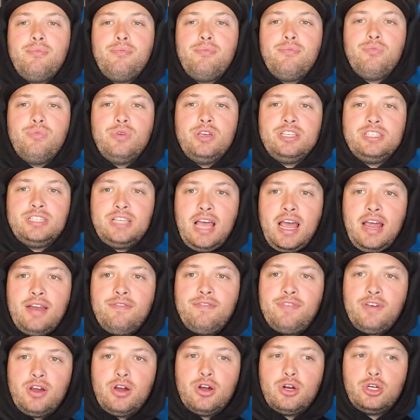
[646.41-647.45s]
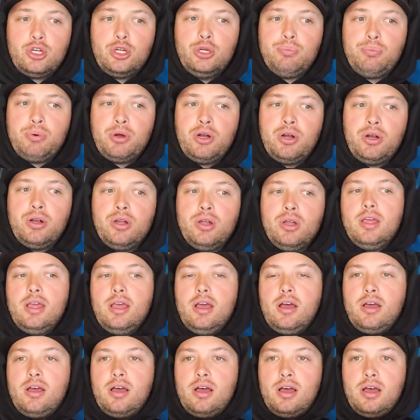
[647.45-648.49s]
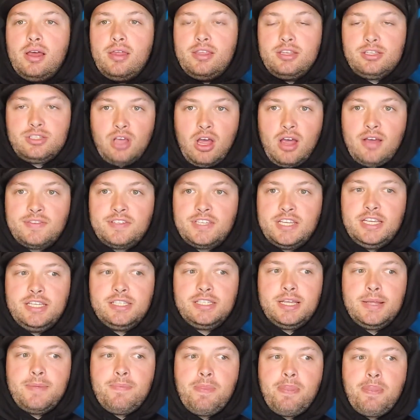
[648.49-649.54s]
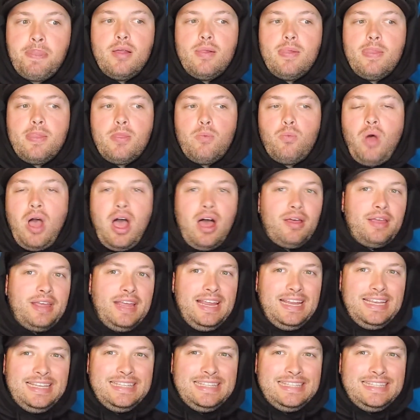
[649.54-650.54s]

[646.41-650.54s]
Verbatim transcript: we signed Pharoh Cooper uh, this offseason. While he